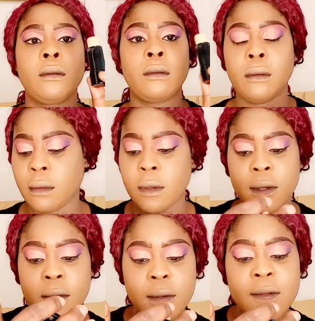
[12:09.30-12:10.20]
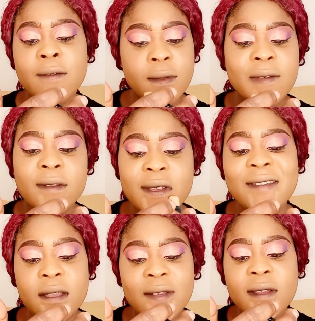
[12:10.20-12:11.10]
together. You
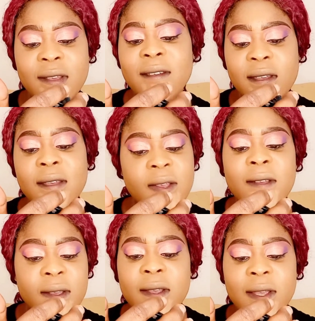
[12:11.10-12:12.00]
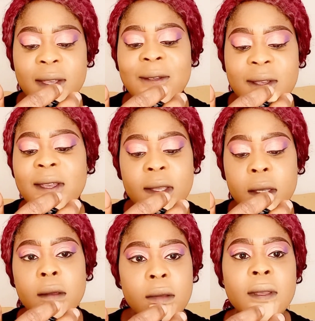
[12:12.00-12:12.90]
settle down and you tap. You just
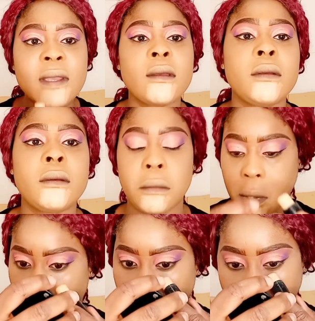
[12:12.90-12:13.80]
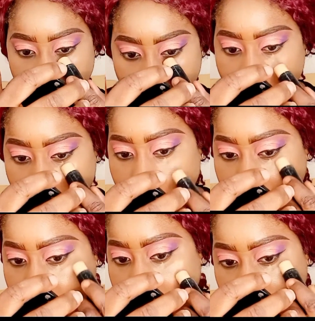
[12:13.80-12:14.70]
have to tap. Then I
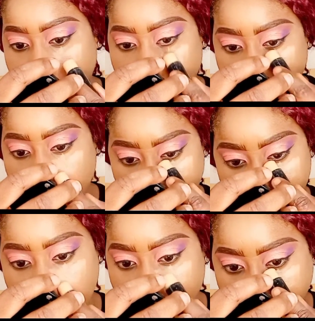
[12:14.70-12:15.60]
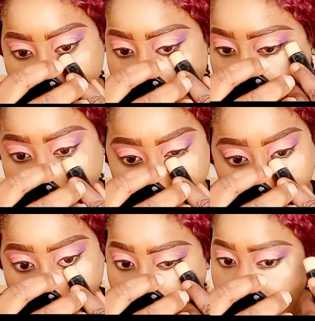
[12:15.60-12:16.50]
am using Kiko
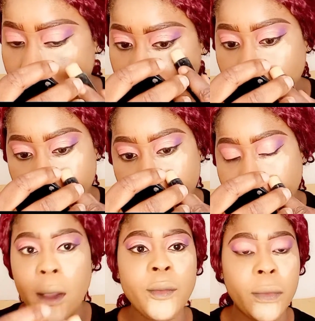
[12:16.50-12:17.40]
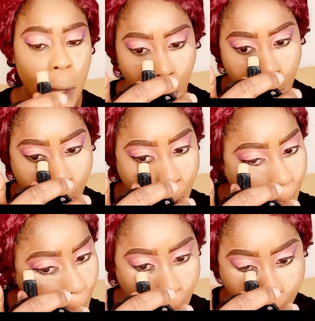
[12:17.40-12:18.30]
concealer. This concealer this time is a dry
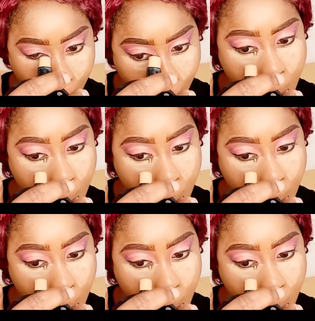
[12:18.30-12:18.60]
one